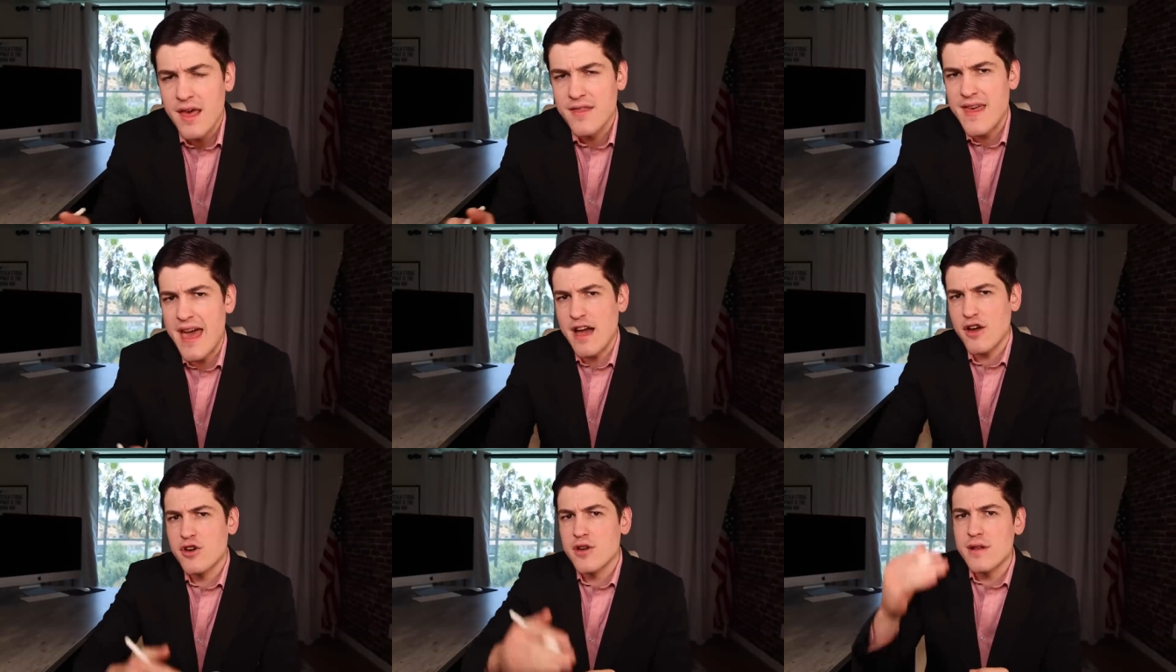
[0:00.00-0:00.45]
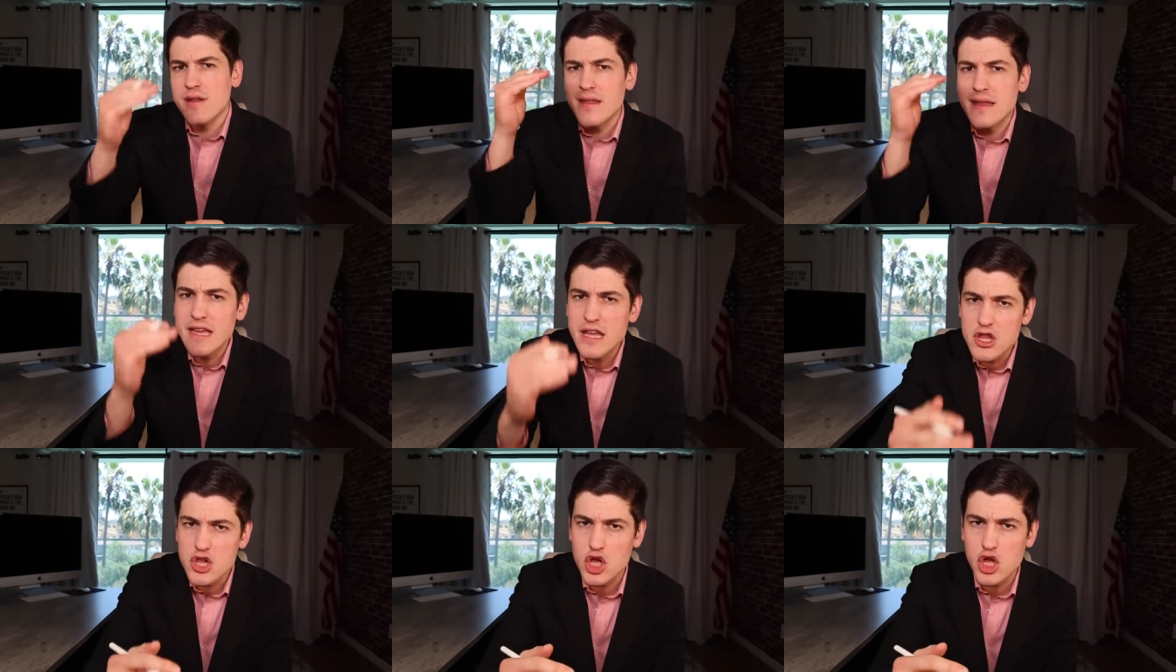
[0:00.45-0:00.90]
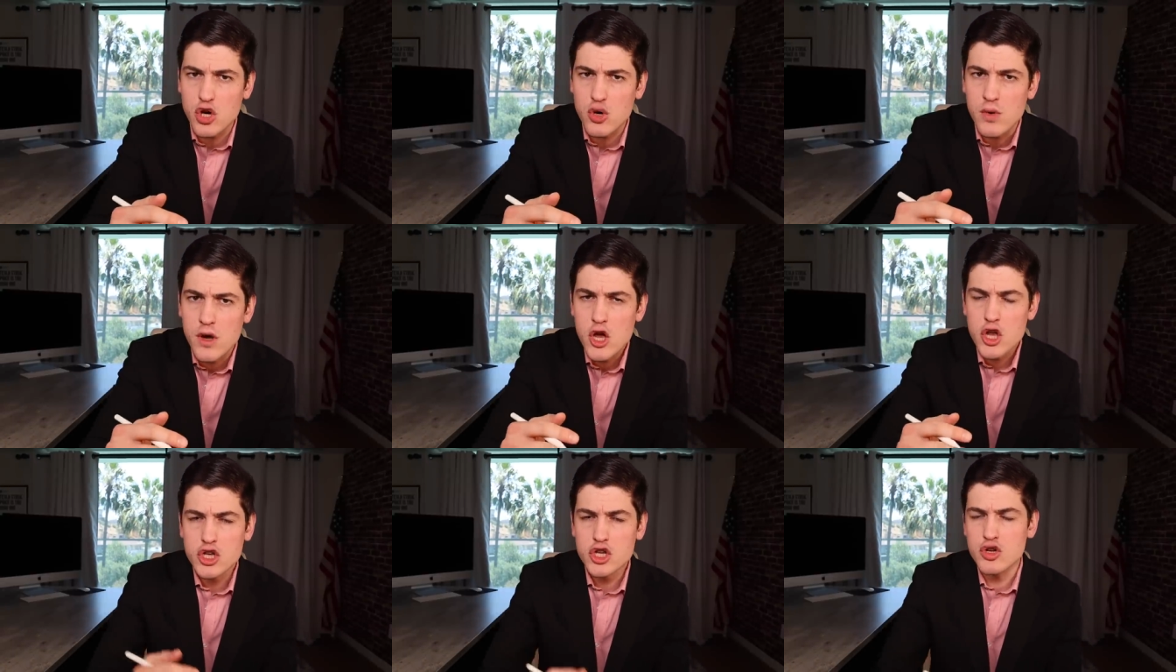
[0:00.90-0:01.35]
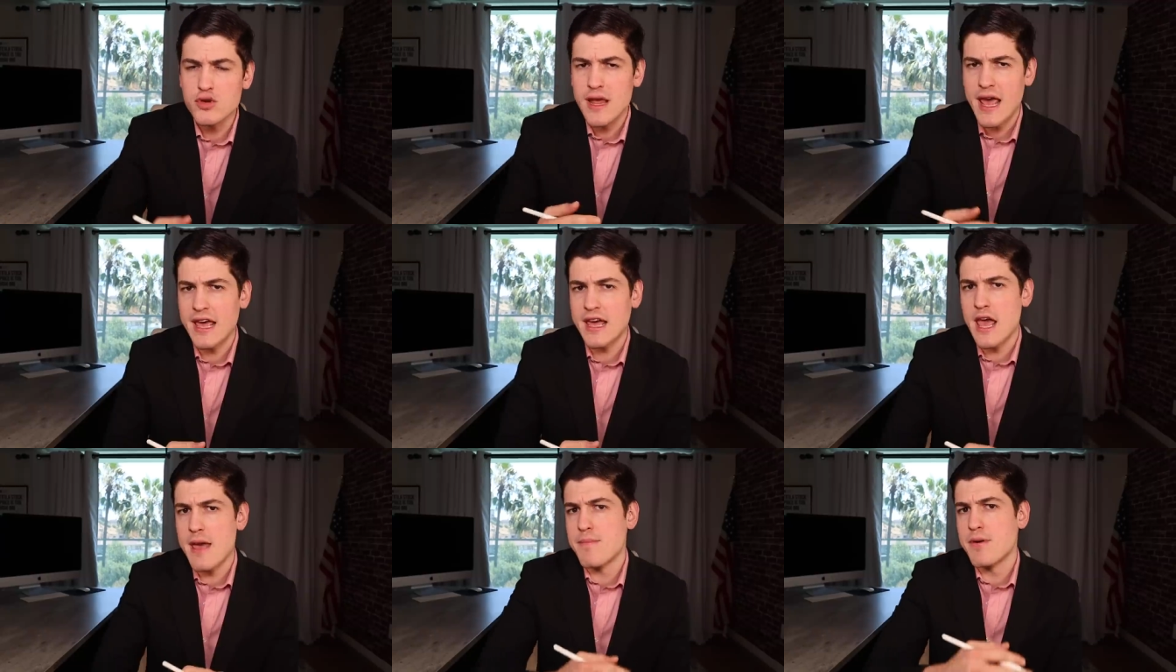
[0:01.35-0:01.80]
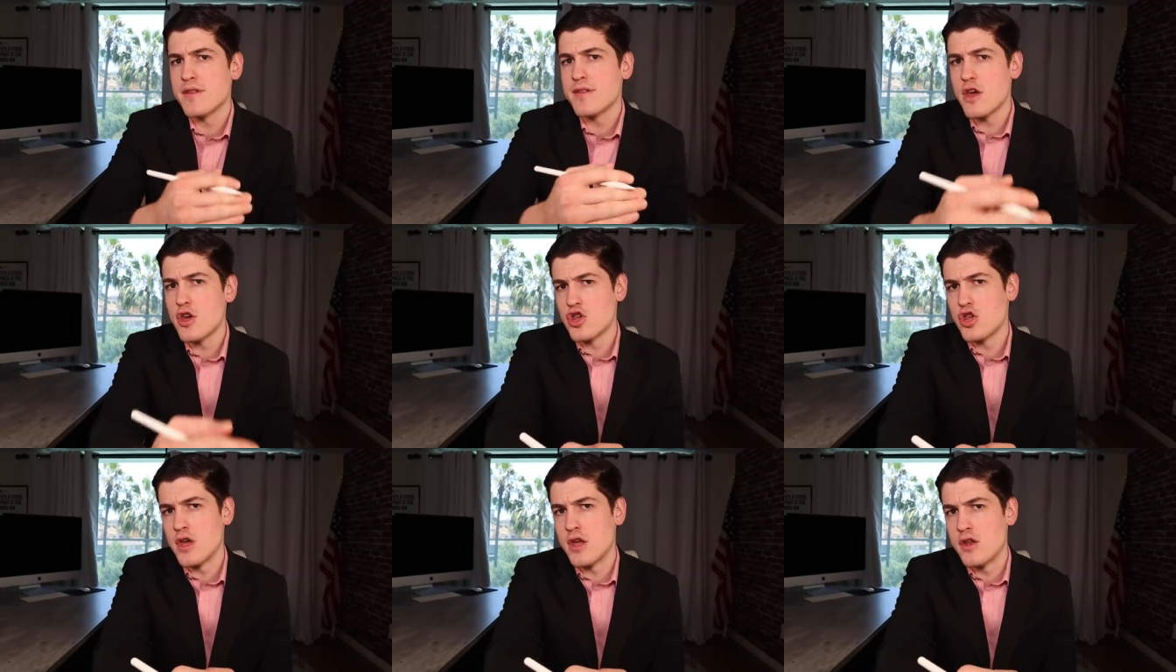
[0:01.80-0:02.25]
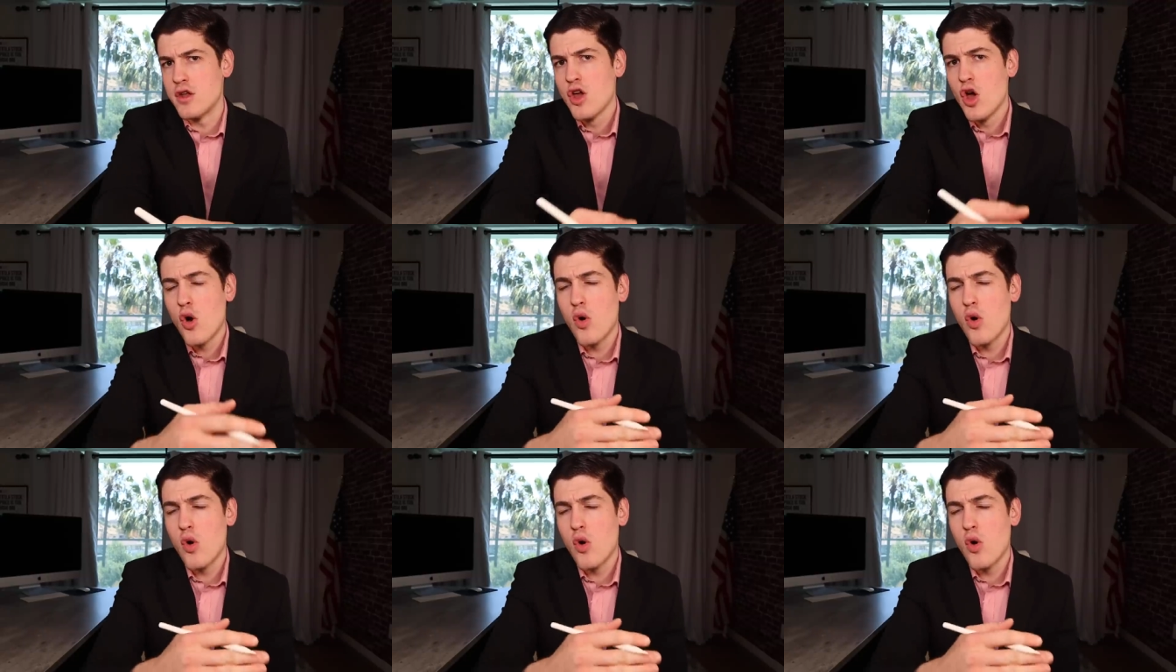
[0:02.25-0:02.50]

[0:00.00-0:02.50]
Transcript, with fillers: that could lead you to take a position